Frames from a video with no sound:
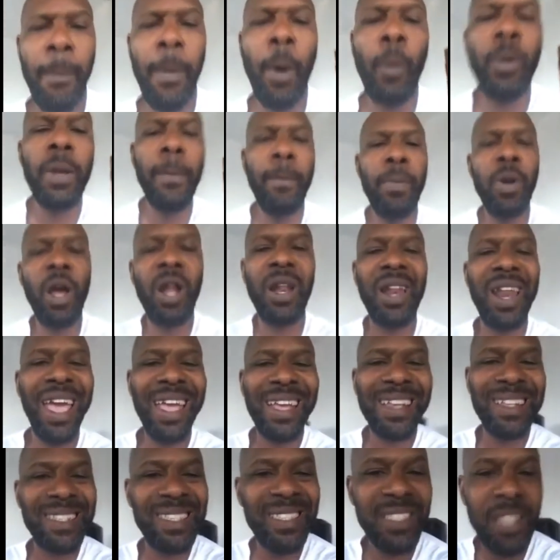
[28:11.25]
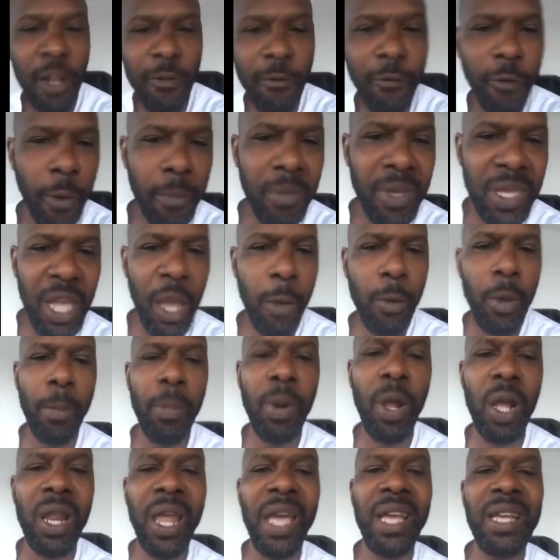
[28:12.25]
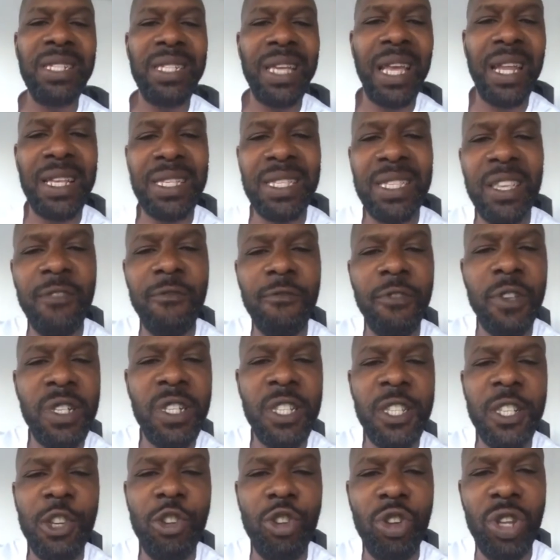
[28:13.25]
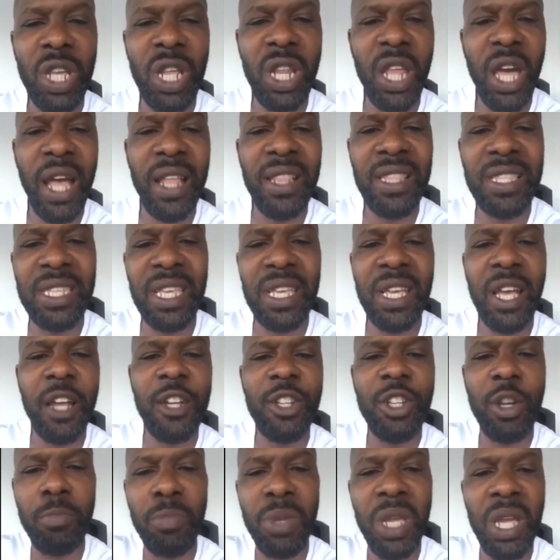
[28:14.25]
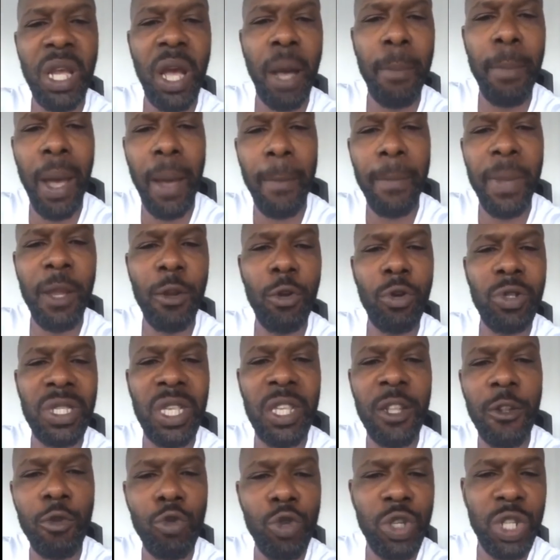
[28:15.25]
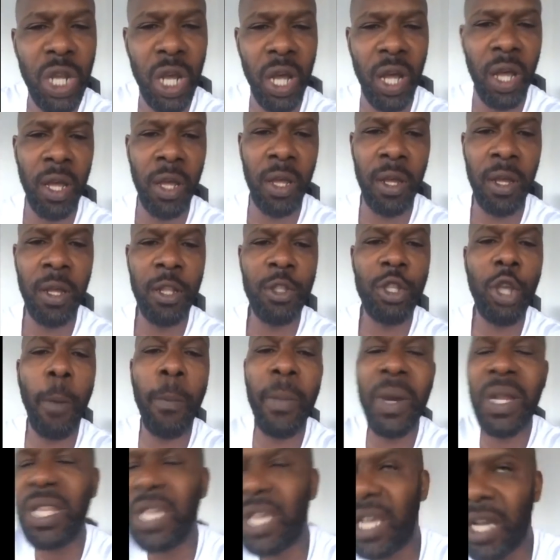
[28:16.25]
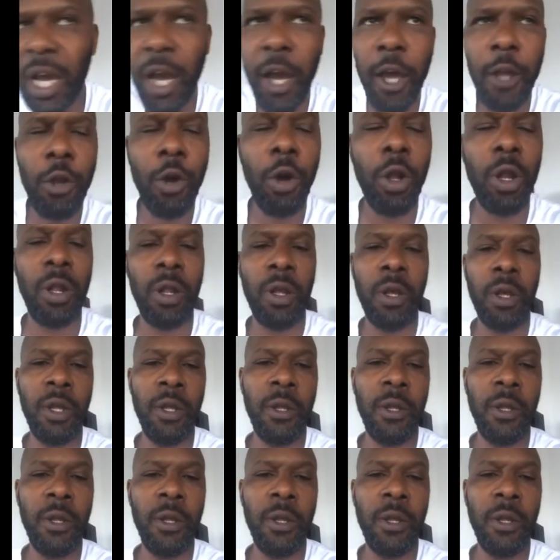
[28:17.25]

But we bloodline is not from here. We bloodline is either St. Vincent, Grenada, Antigua, Jamaica, Barbados, St. Lucia, Dominica and all.